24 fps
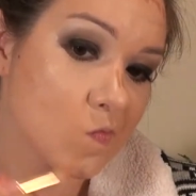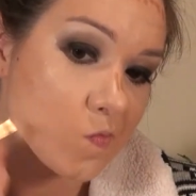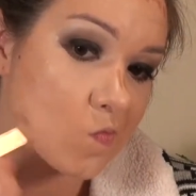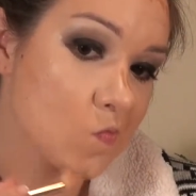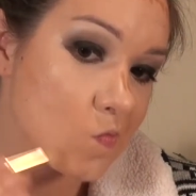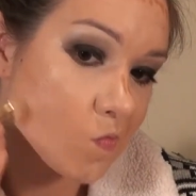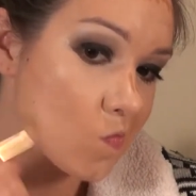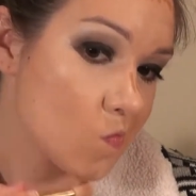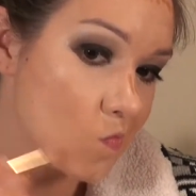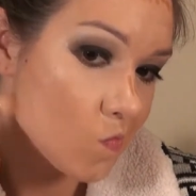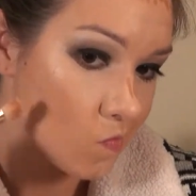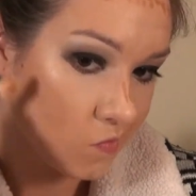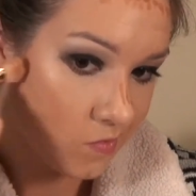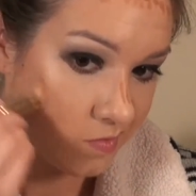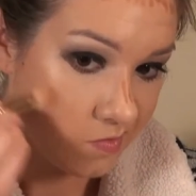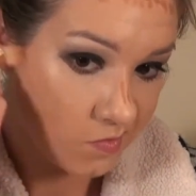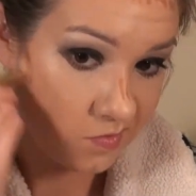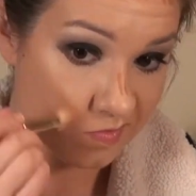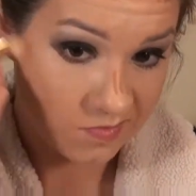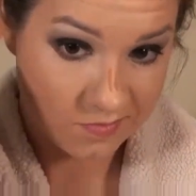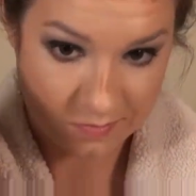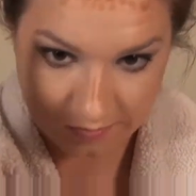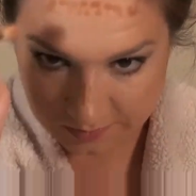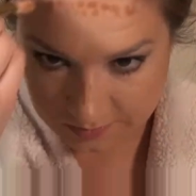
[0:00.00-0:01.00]
And just
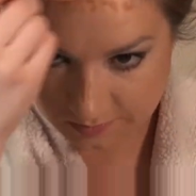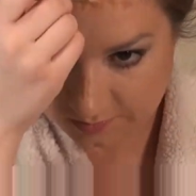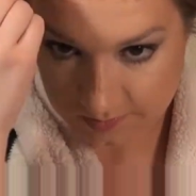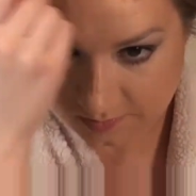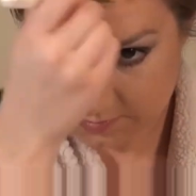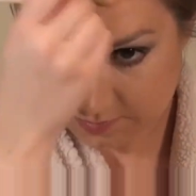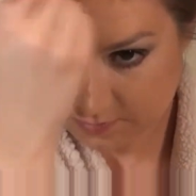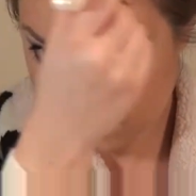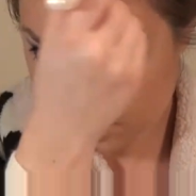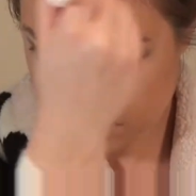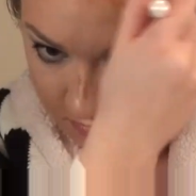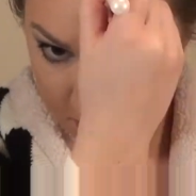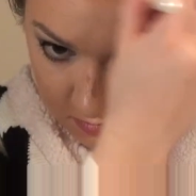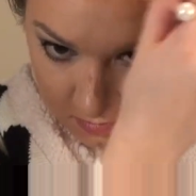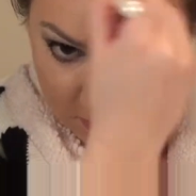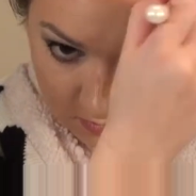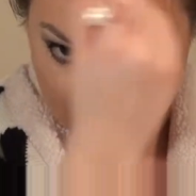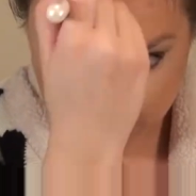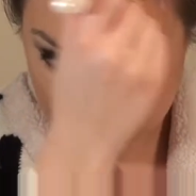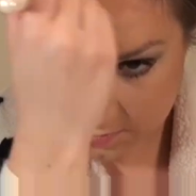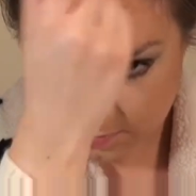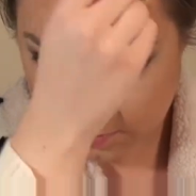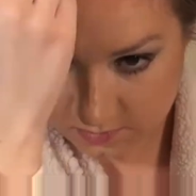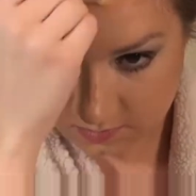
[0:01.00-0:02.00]
taking the fingers to
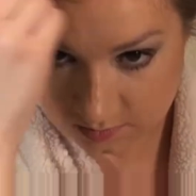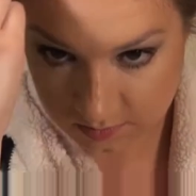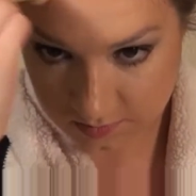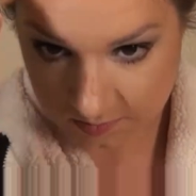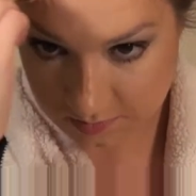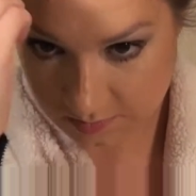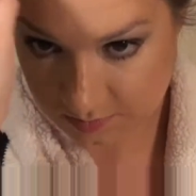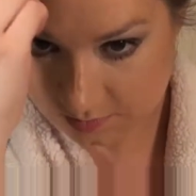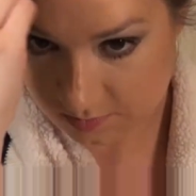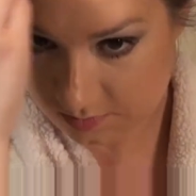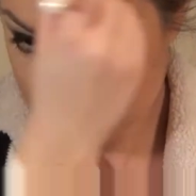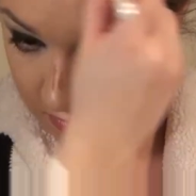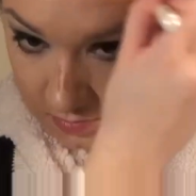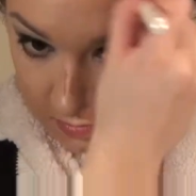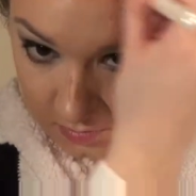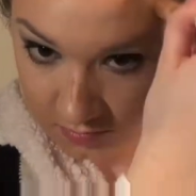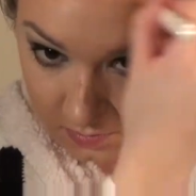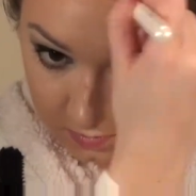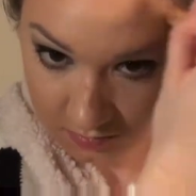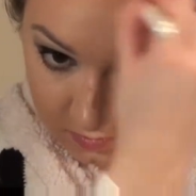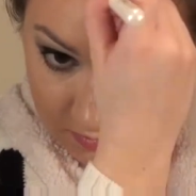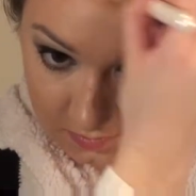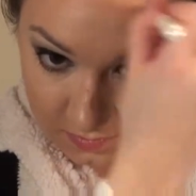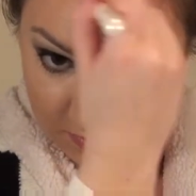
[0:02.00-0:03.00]
do along
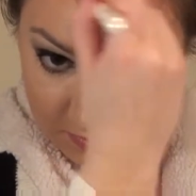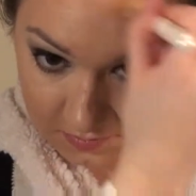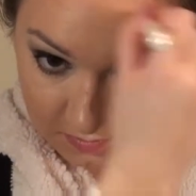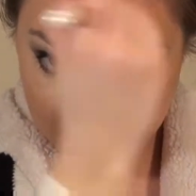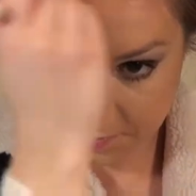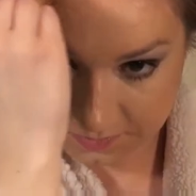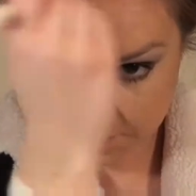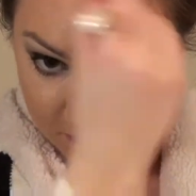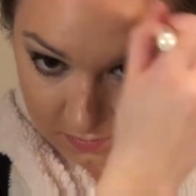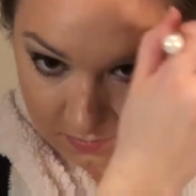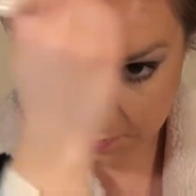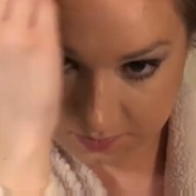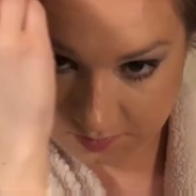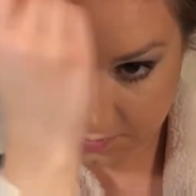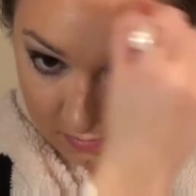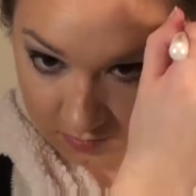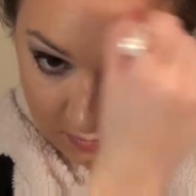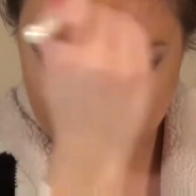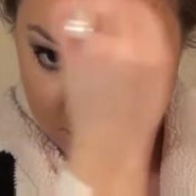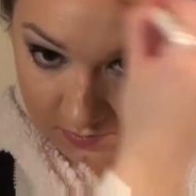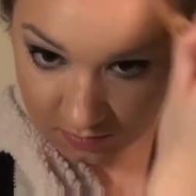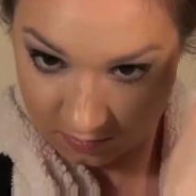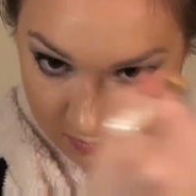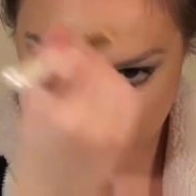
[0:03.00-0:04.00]
the sides of my
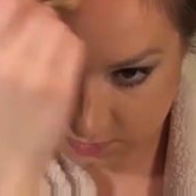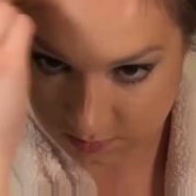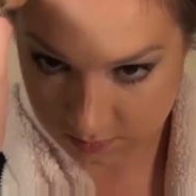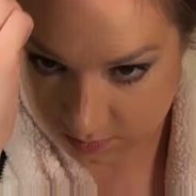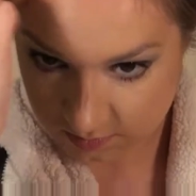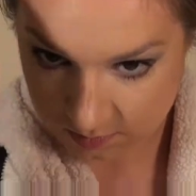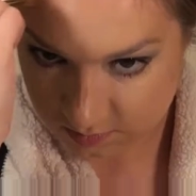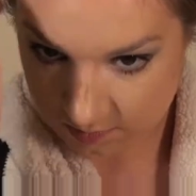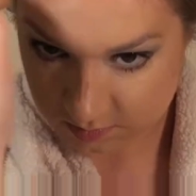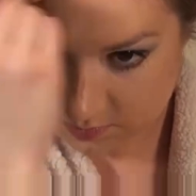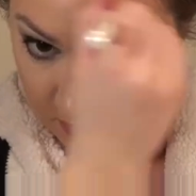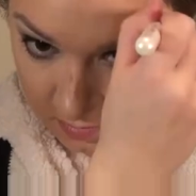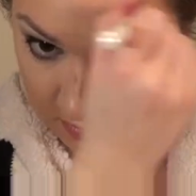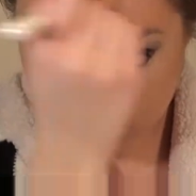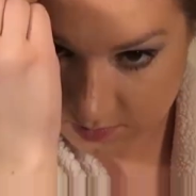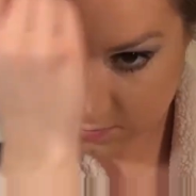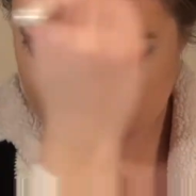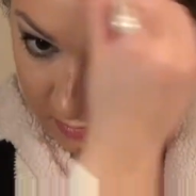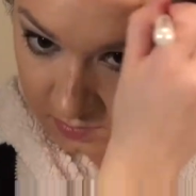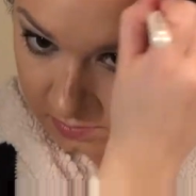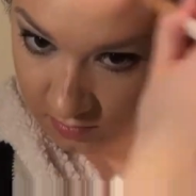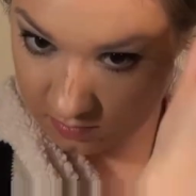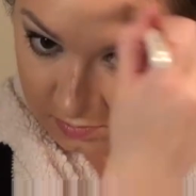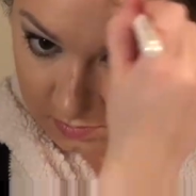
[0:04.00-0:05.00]
nose.
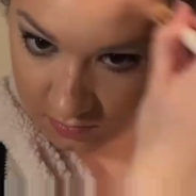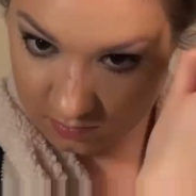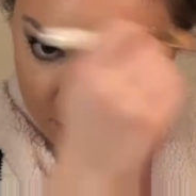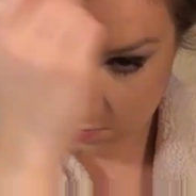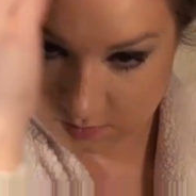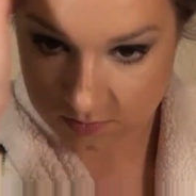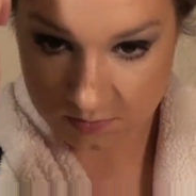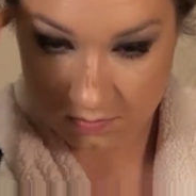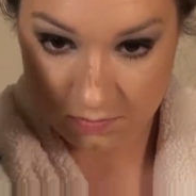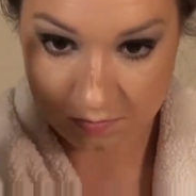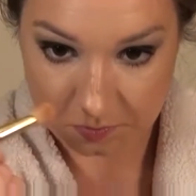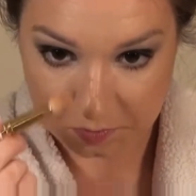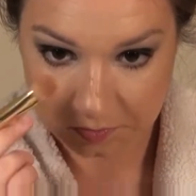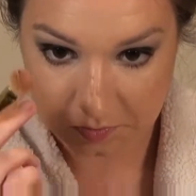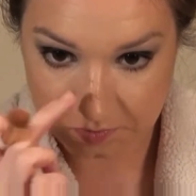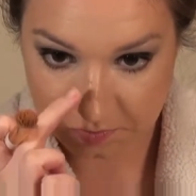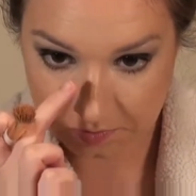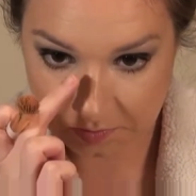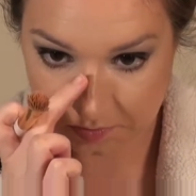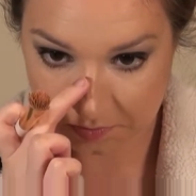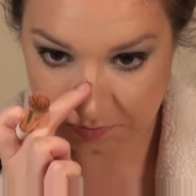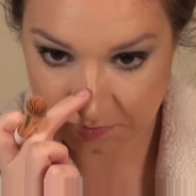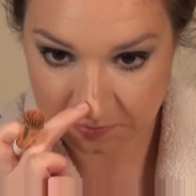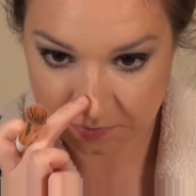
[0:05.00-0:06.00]
And then you can use
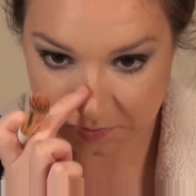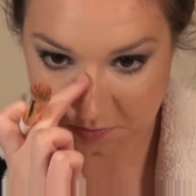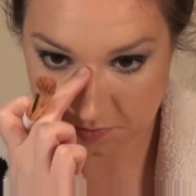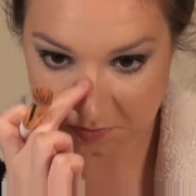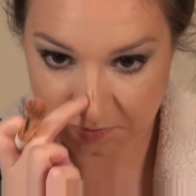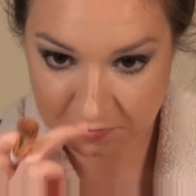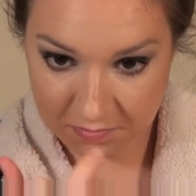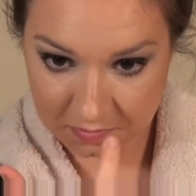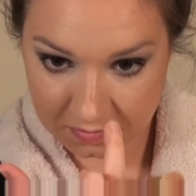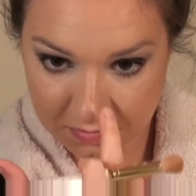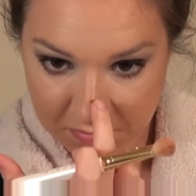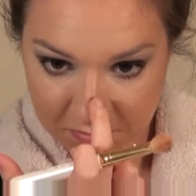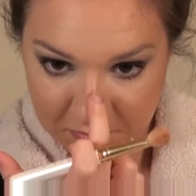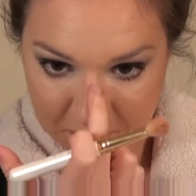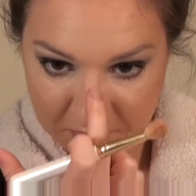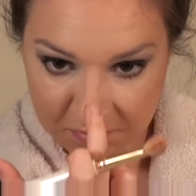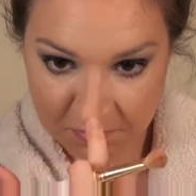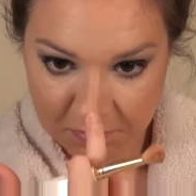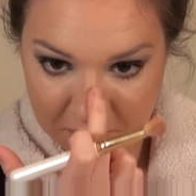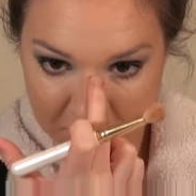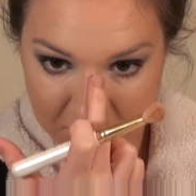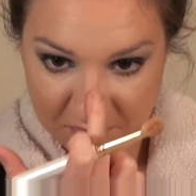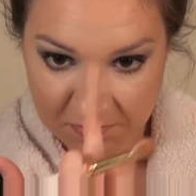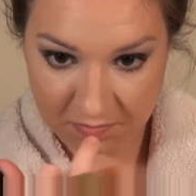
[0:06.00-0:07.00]
the contour
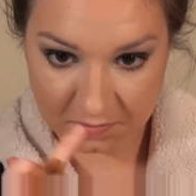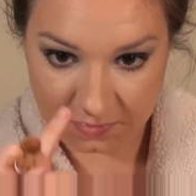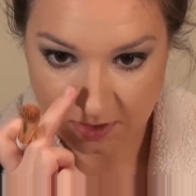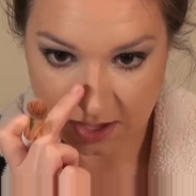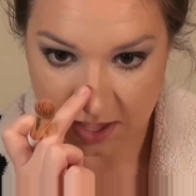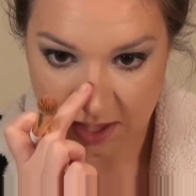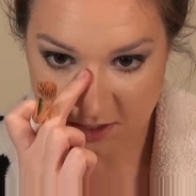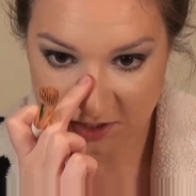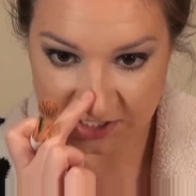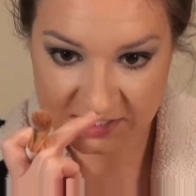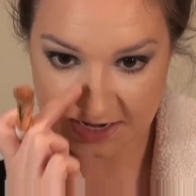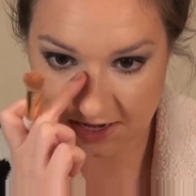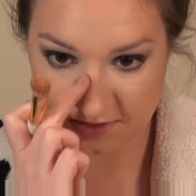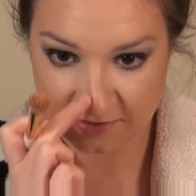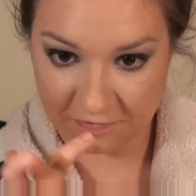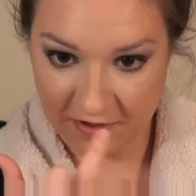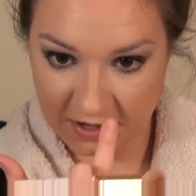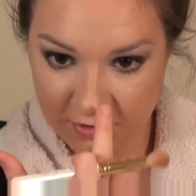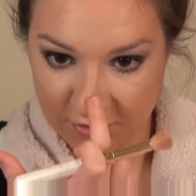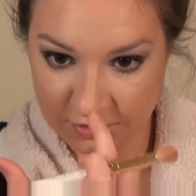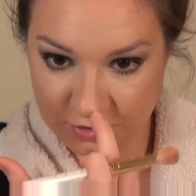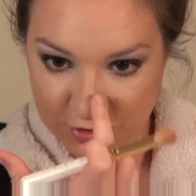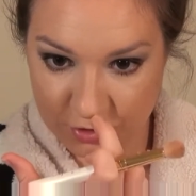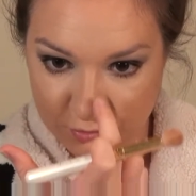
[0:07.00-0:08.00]
brush a little bit if you need
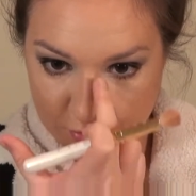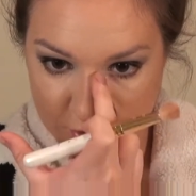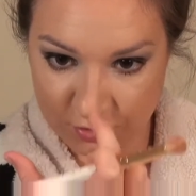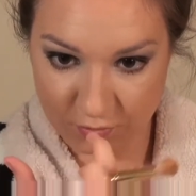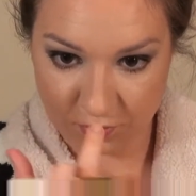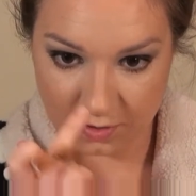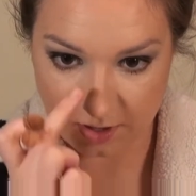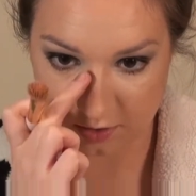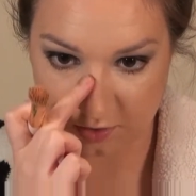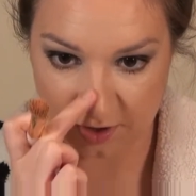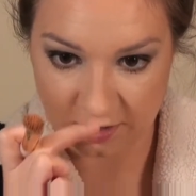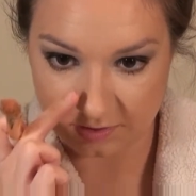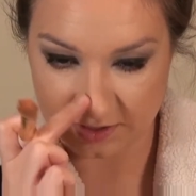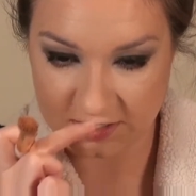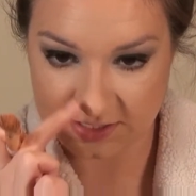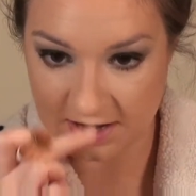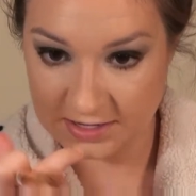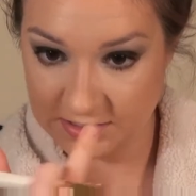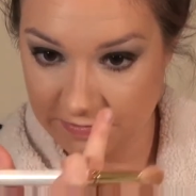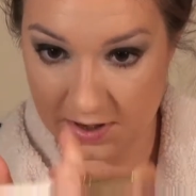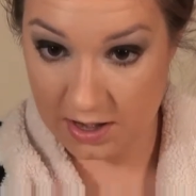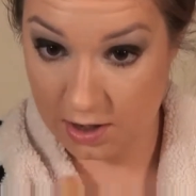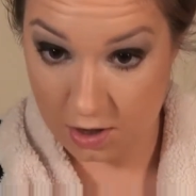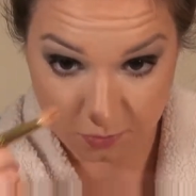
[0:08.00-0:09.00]
it at the end.
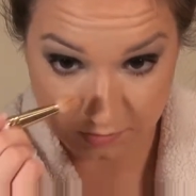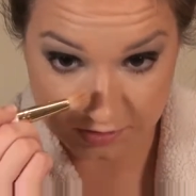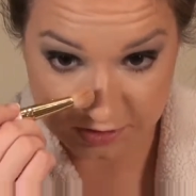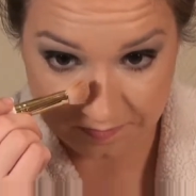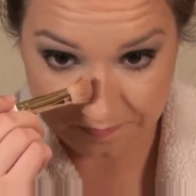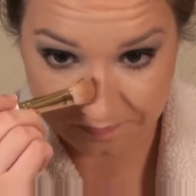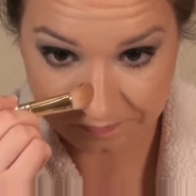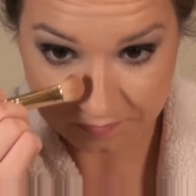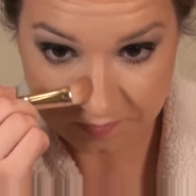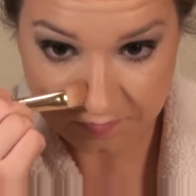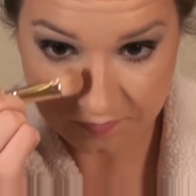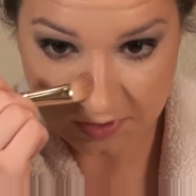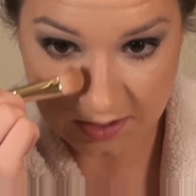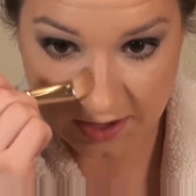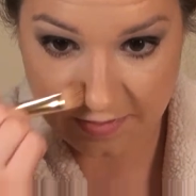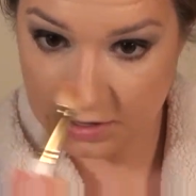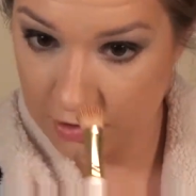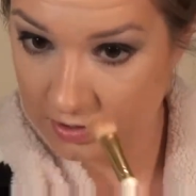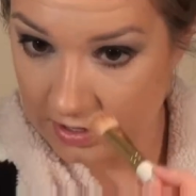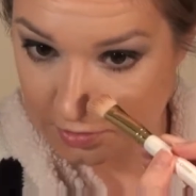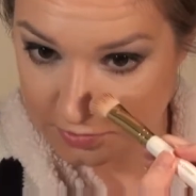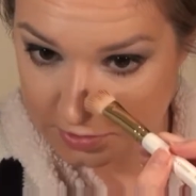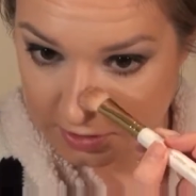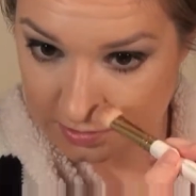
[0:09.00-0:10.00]
Alright, so
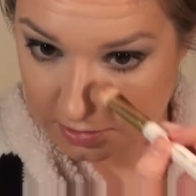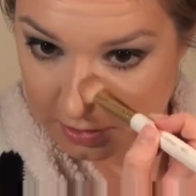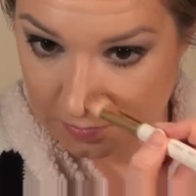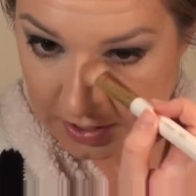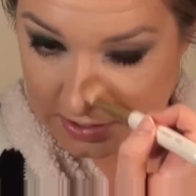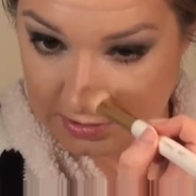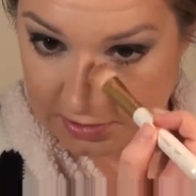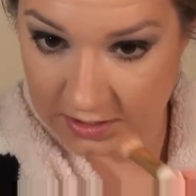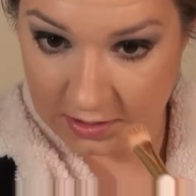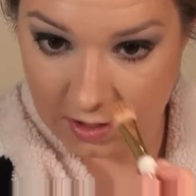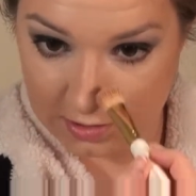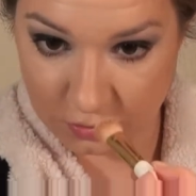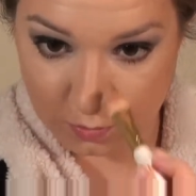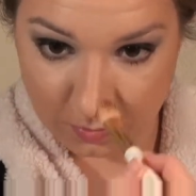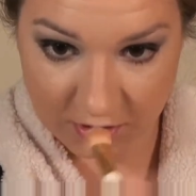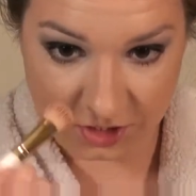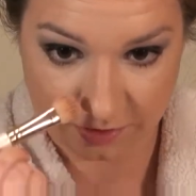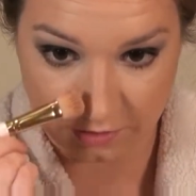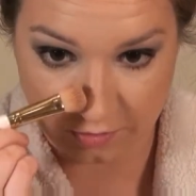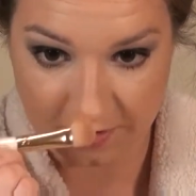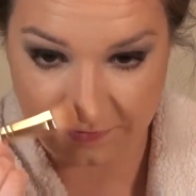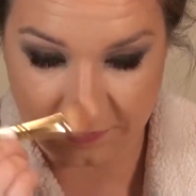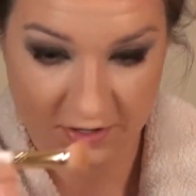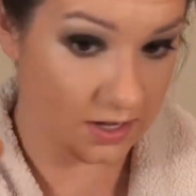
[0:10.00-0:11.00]
once we have that
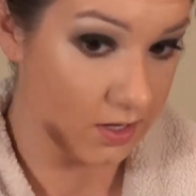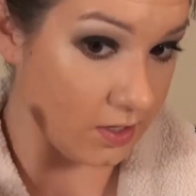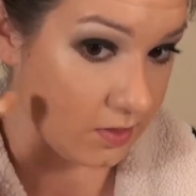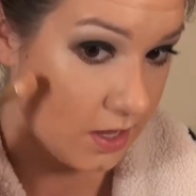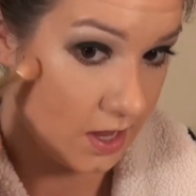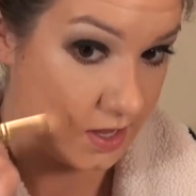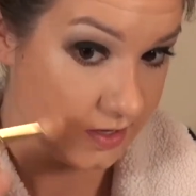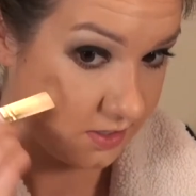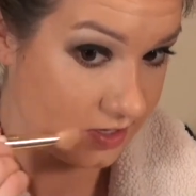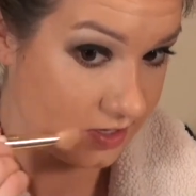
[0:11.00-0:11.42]
contour